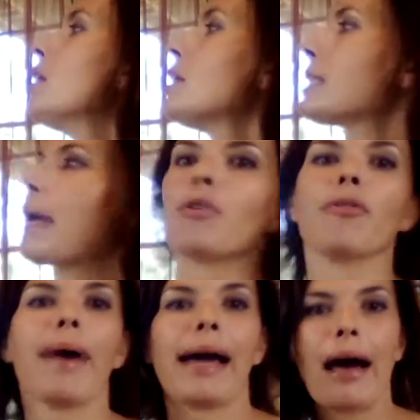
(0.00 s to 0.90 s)
Same with
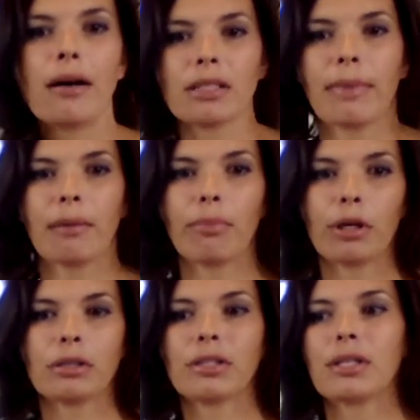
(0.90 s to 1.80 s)
my owls and my
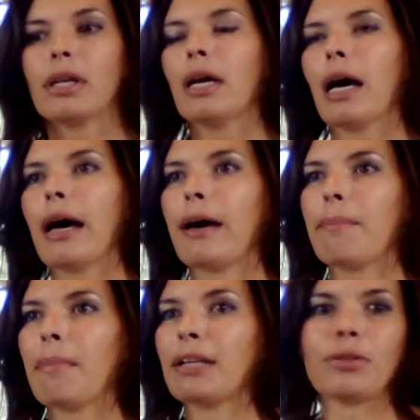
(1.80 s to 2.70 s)
birds. Um,
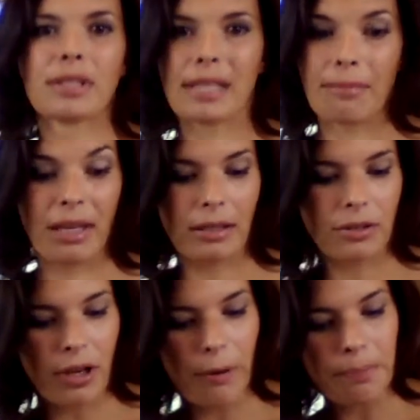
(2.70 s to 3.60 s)
I do the same thing.
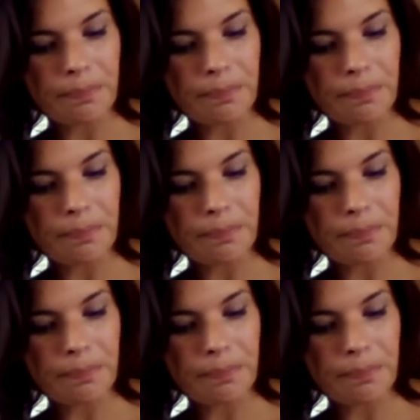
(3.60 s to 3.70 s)
So